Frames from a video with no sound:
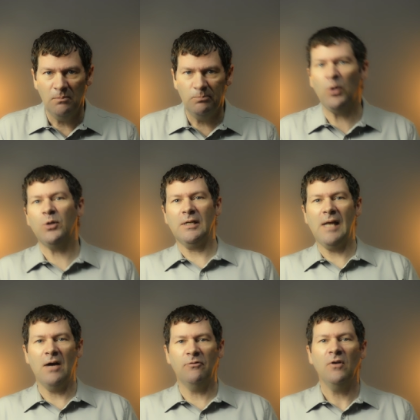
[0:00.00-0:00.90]
broad
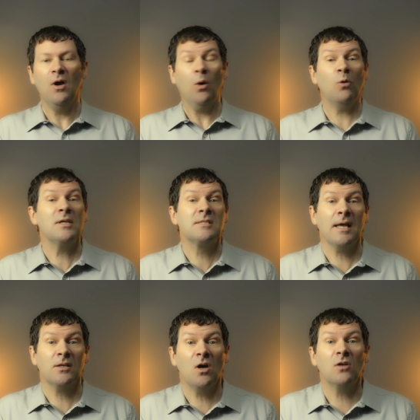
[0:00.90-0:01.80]
enough? Or is
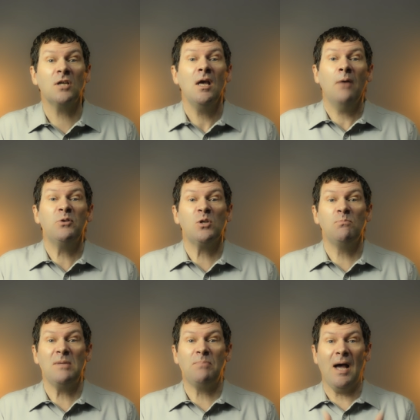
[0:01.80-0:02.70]
that not, and we should
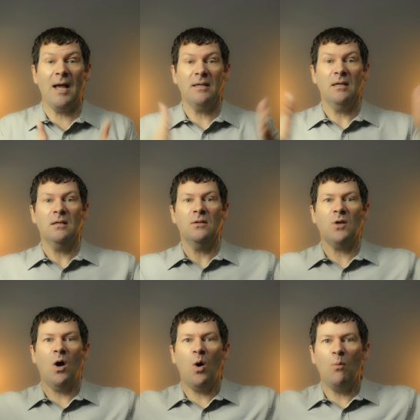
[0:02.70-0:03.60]
be buying
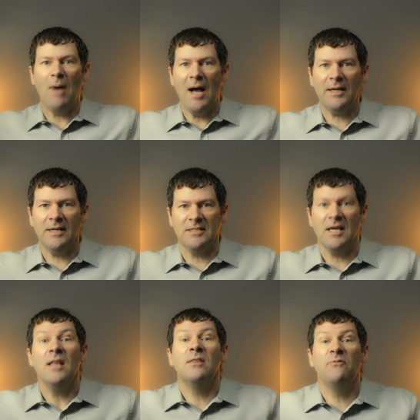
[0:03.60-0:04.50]
the whole market,
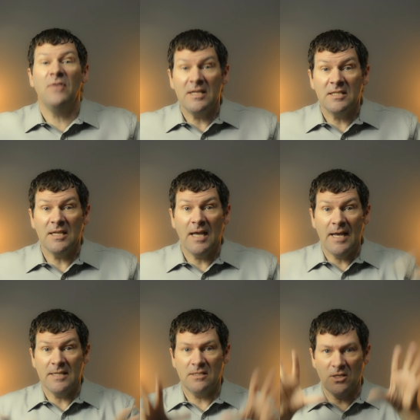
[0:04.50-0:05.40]
the
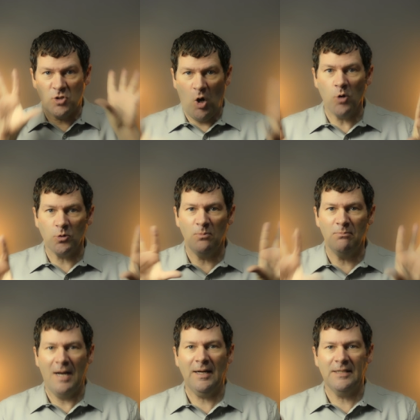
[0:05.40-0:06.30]
VTS, the Total
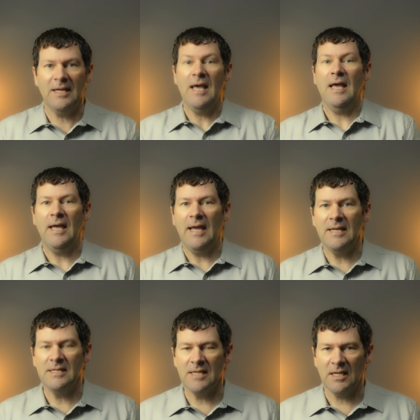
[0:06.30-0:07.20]
Market
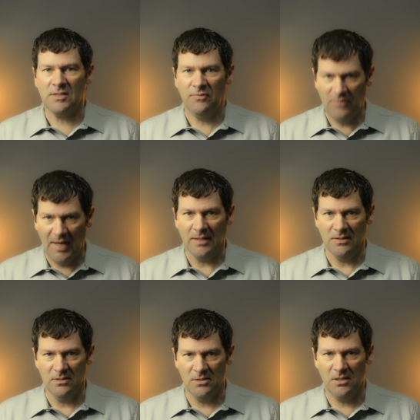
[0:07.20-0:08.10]
Index
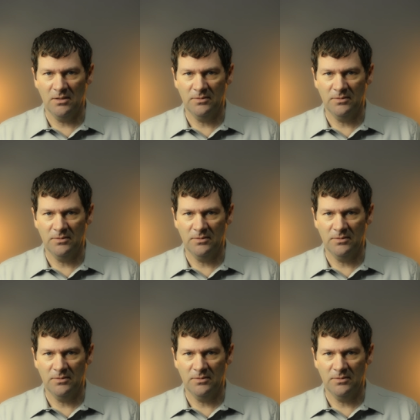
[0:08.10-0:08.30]
Fund?